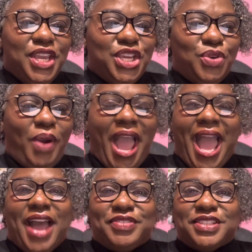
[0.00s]
You
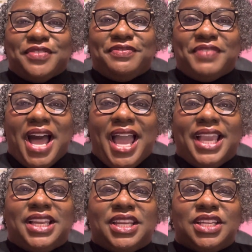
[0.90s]
have to
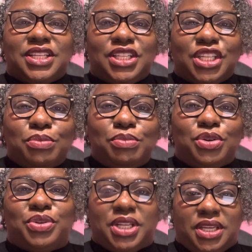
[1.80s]
find
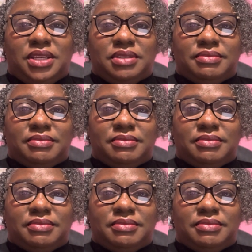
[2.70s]
community.